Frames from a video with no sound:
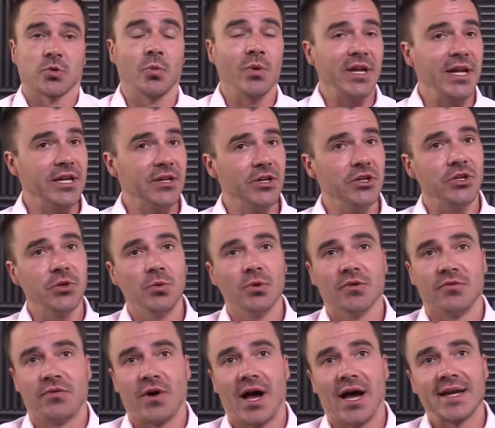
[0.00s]
We need to
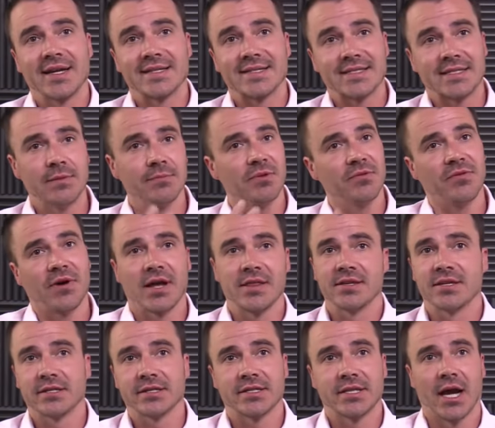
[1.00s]
unify and simplify the
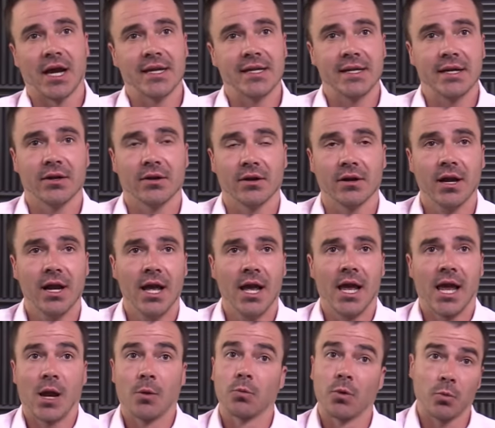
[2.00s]
design here,
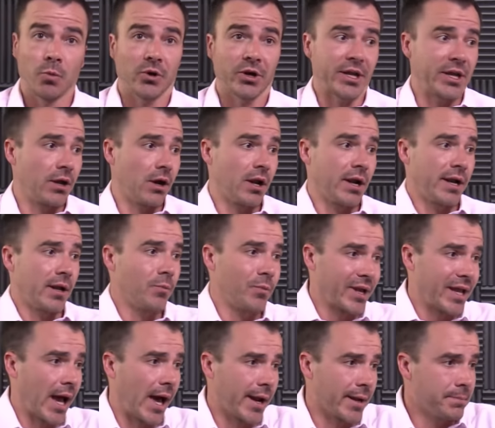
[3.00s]
and we're working on it, and we
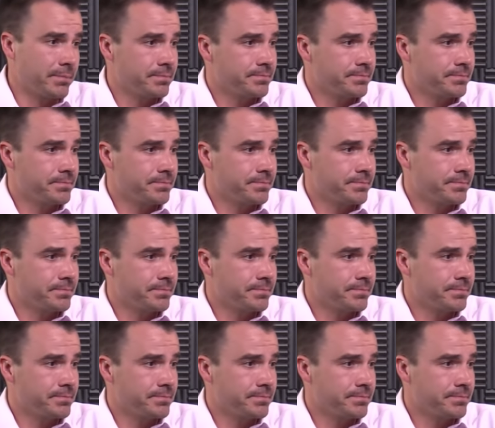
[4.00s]
got it.